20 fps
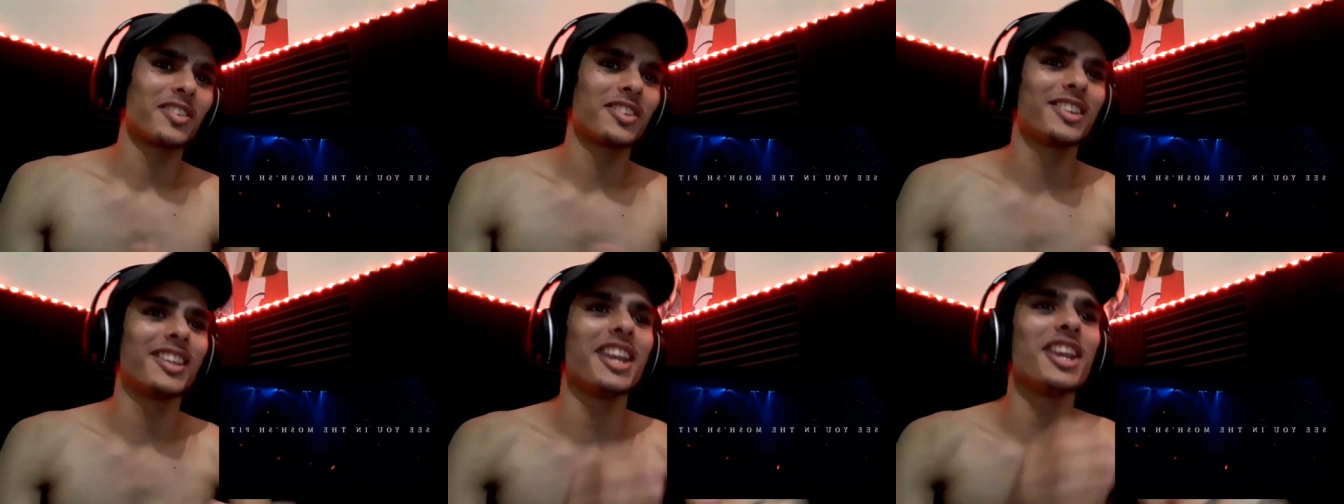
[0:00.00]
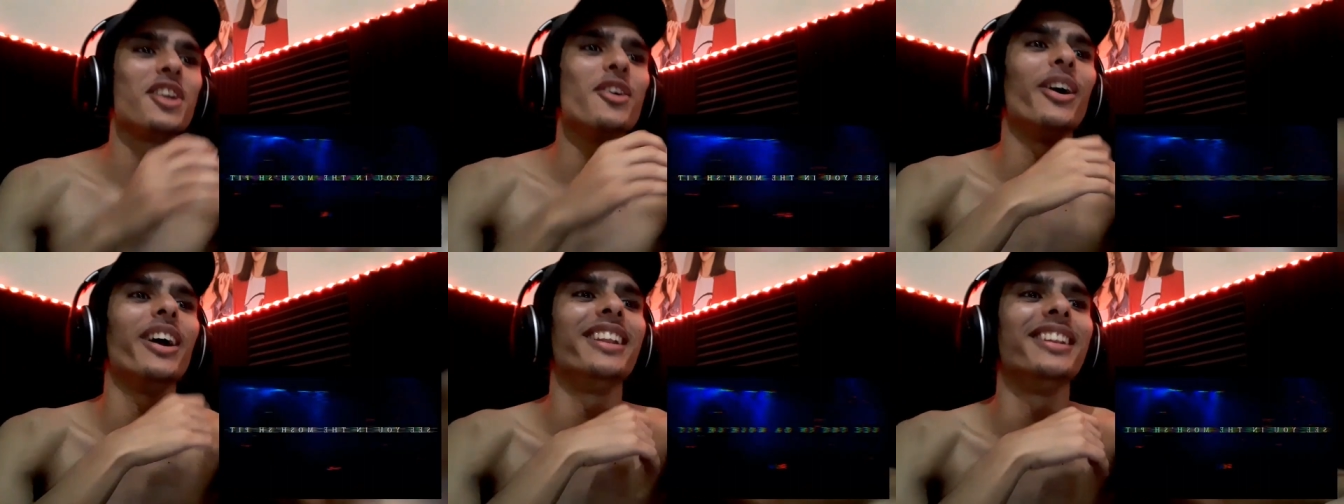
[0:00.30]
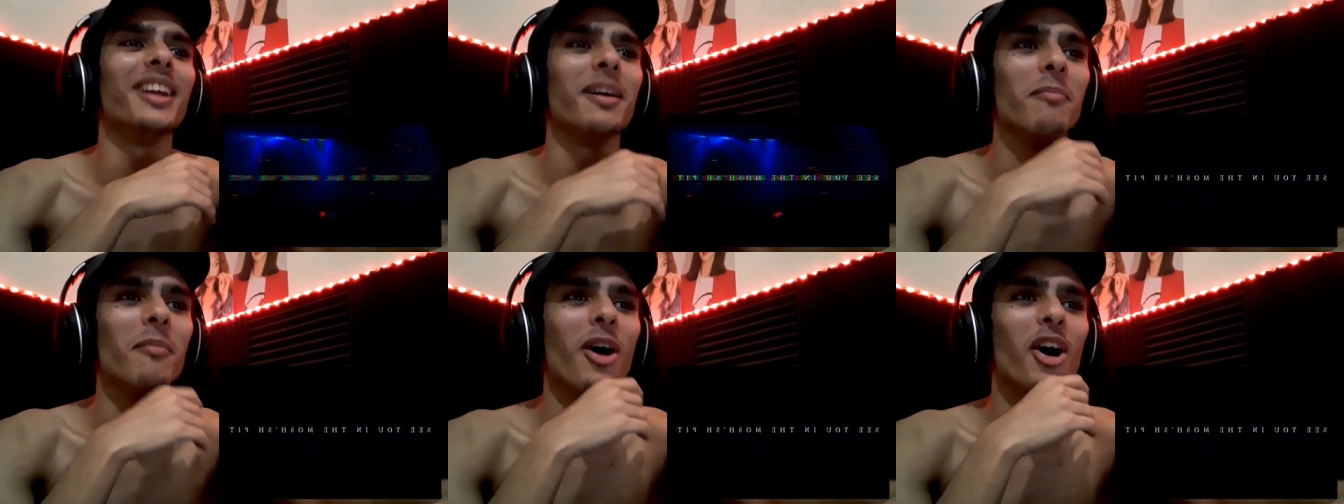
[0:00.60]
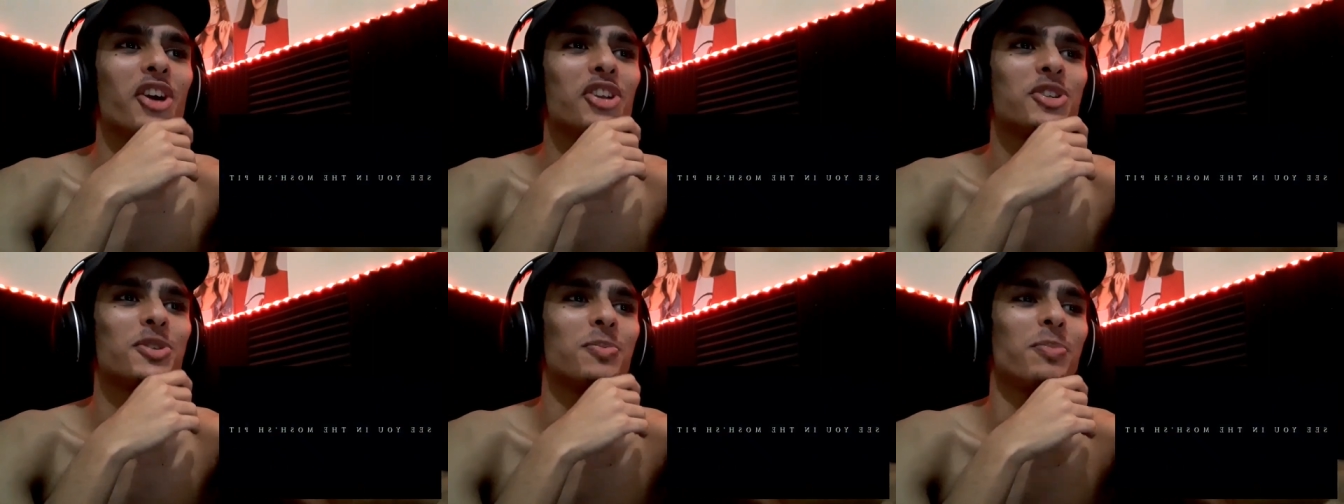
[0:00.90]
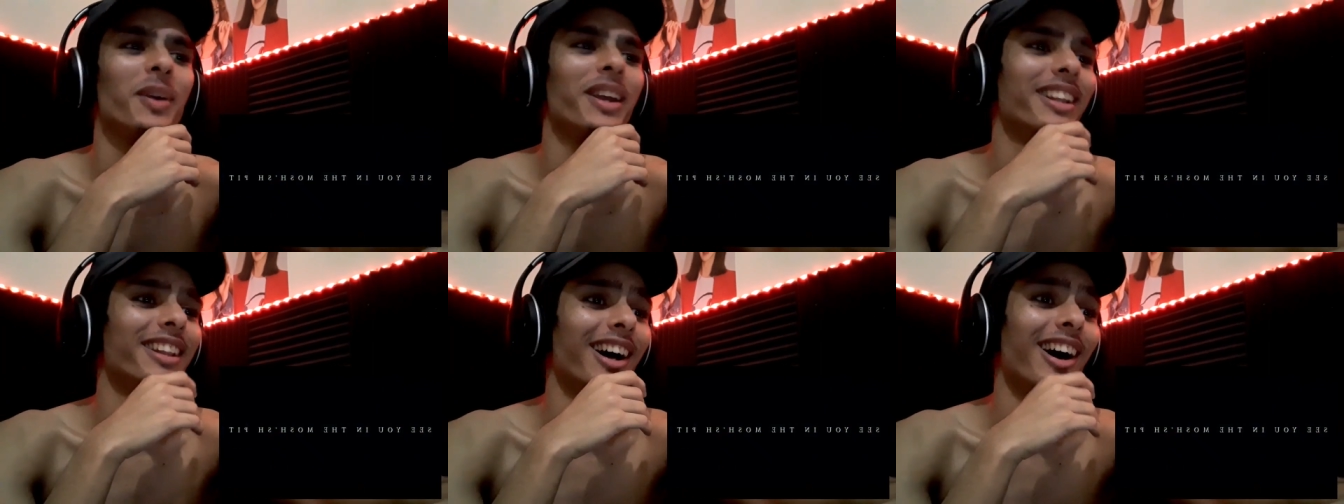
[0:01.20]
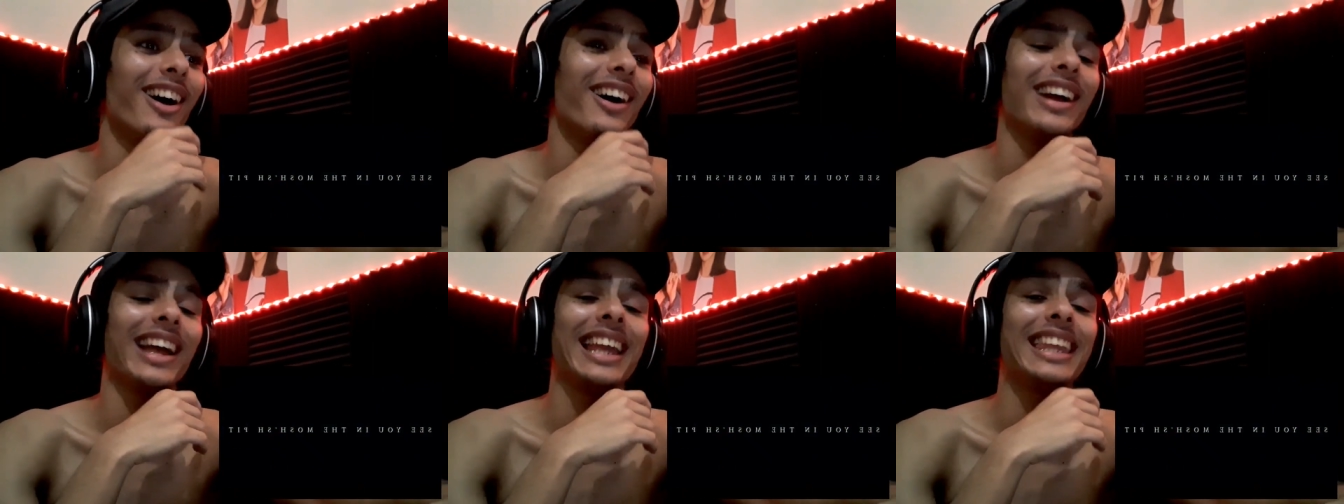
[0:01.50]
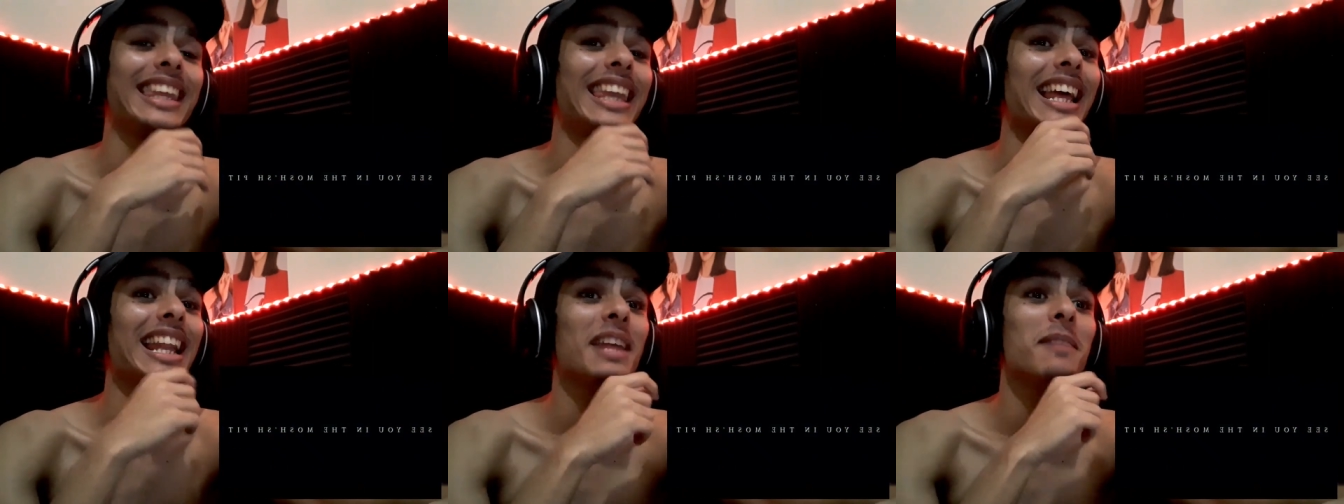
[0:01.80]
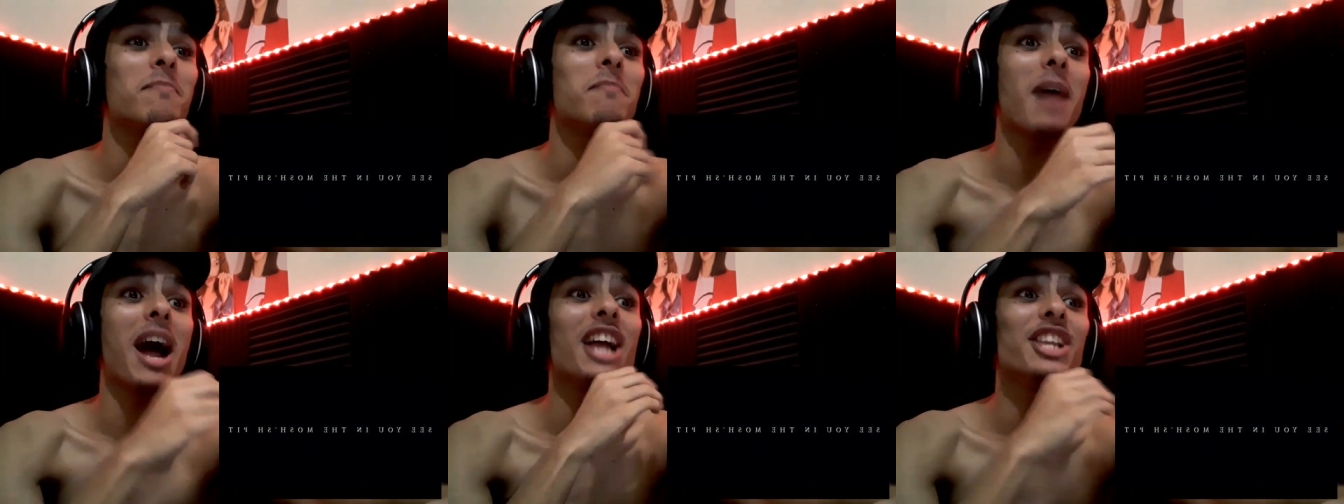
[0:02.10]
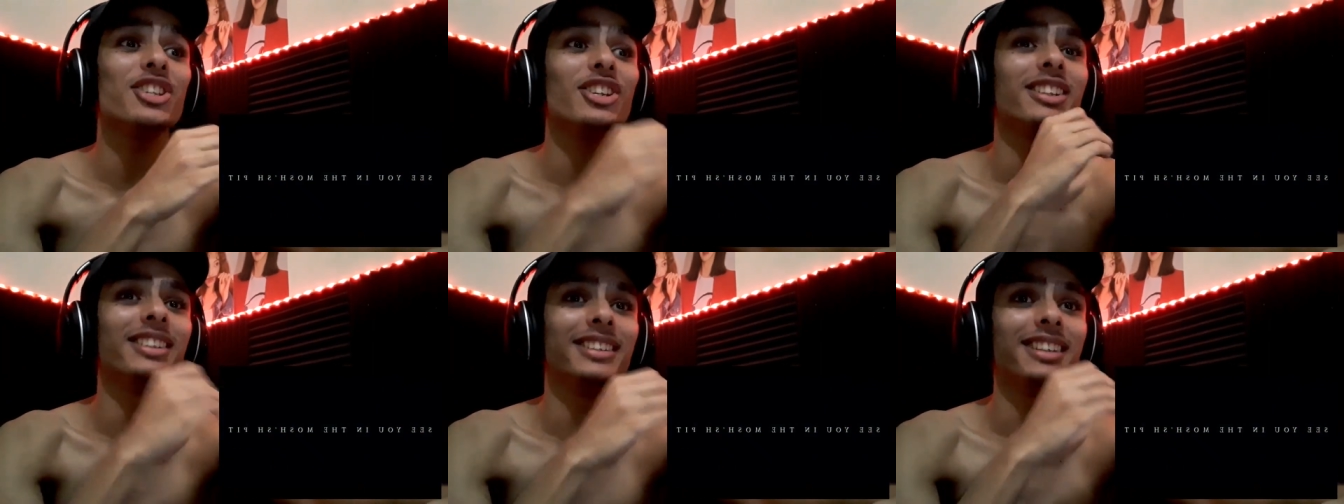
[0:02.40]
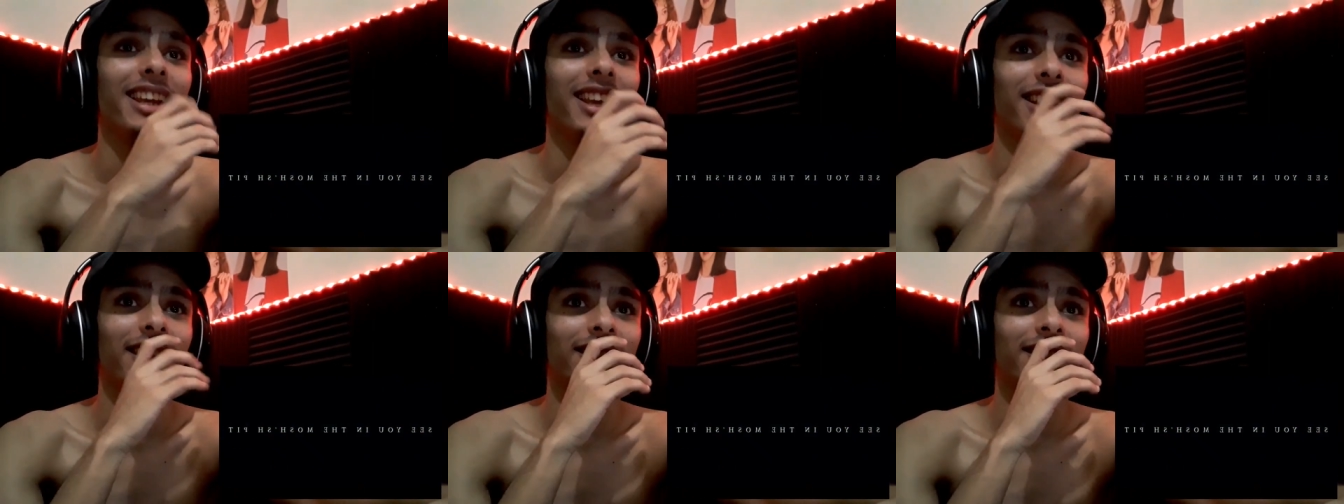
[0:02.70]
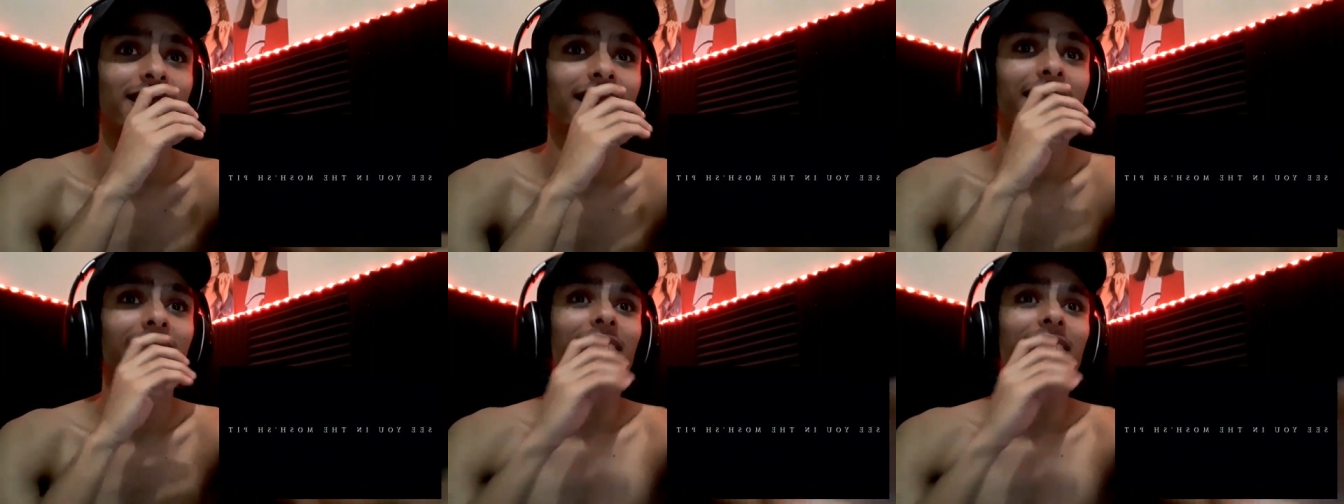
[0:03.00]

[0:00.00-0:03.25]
See you in the mosh pit. Oh, I can't imagine this.